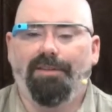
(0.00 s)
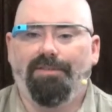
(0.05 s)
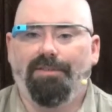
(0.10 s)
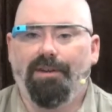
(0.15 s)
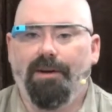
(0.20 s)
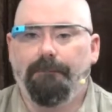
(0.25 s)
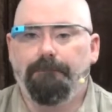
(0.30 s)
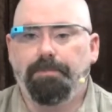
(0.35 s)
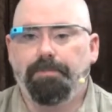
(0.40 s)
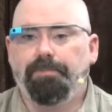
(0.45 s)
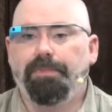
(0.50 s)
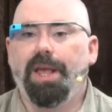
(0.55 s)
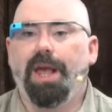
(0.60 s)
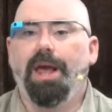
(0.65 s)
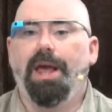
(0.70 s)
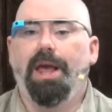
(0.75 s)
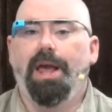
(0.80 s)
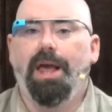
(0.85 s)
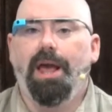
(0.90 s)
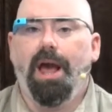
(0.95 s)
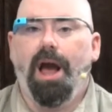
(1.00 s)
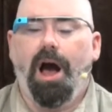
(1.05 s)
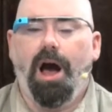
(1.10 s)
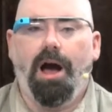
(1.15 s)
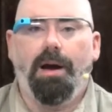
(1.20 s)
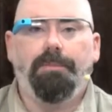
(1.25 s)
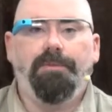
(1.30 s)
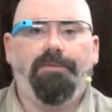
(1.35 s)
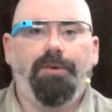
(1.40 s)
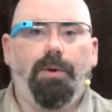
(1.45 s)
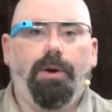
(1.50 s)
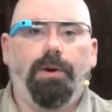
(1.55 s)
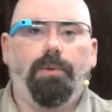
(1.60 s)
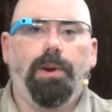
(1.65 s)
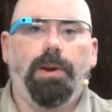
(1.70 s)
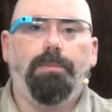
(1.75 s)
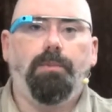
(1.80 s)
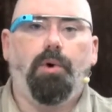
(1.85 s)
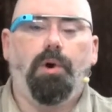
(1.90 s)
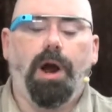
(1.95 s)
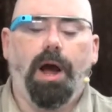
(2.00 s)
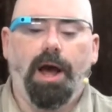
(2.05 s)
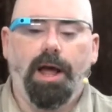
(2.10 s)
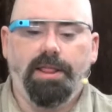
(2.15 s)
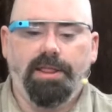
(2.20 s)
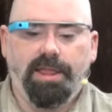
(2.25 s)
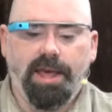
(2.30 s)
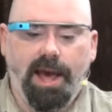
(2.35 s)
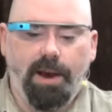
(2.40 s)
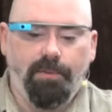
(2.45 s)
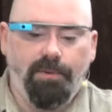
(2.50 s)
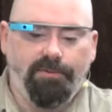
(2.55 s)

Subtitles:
So if you want to read more on that,